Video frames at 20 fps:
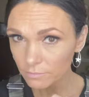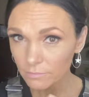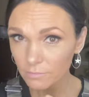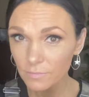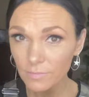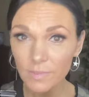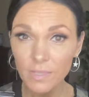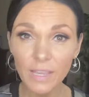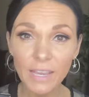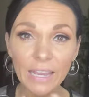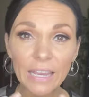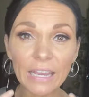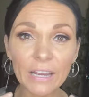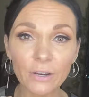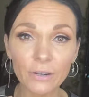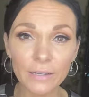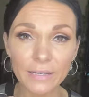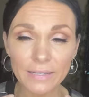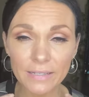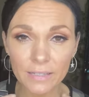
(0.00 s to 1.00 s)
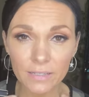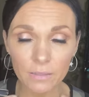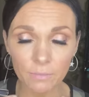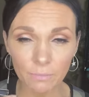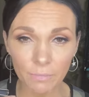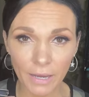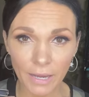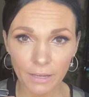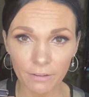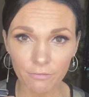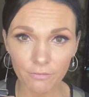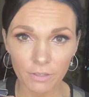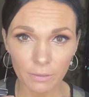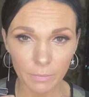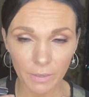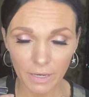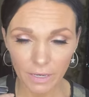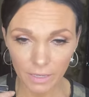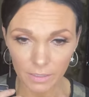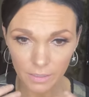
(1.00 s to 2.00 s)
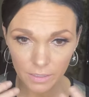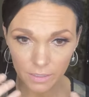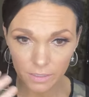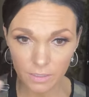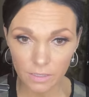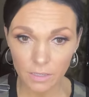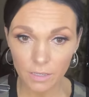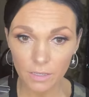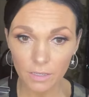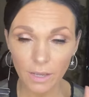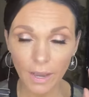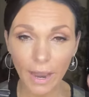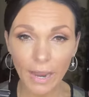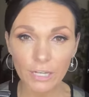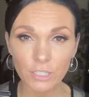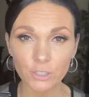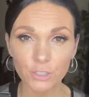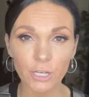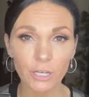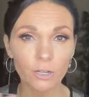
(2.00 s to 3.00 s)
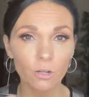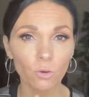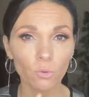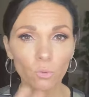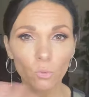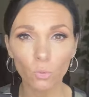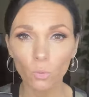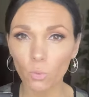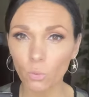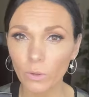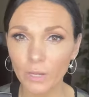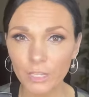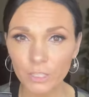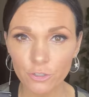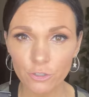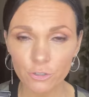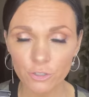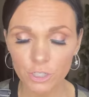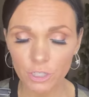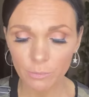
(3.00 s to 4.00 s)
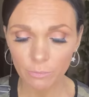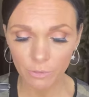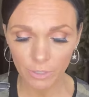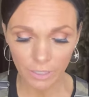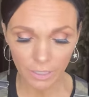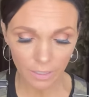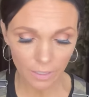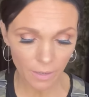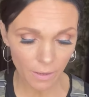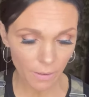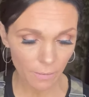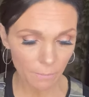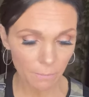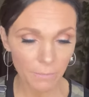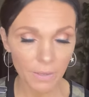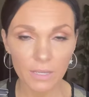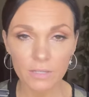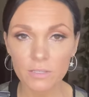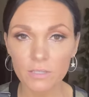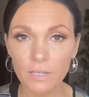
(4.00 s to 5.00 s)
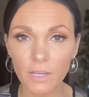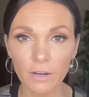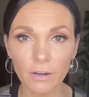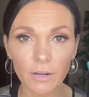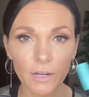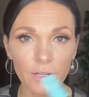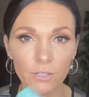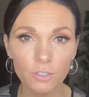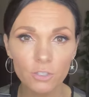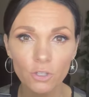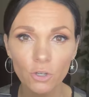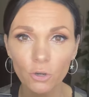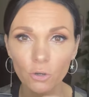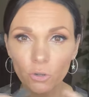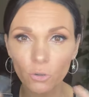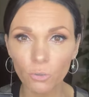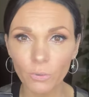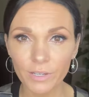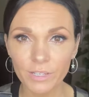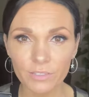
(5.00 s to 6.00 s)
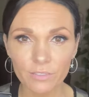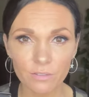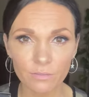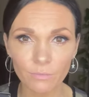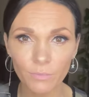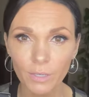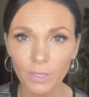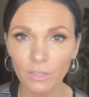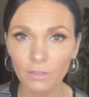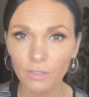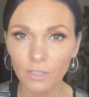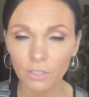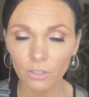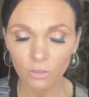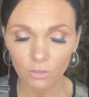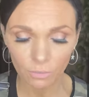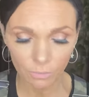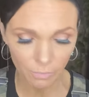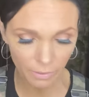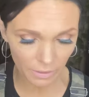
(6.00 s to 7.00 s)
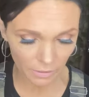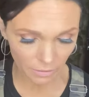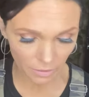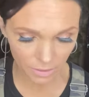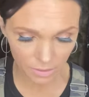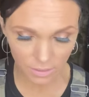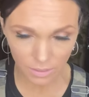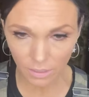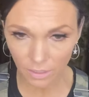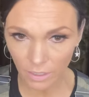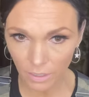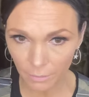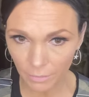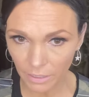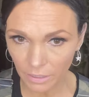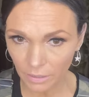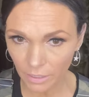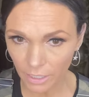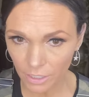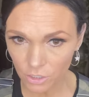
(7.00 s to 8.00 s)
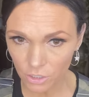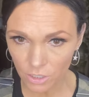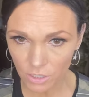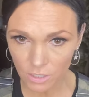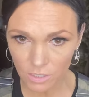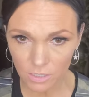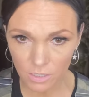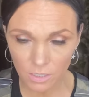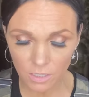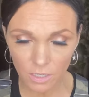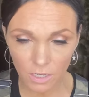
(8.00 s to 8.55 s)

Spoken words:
here is my feedback on this. Eyeshadow, way too shimmery. Mascara, total waste of money. Like, you could barely see it on my lashes.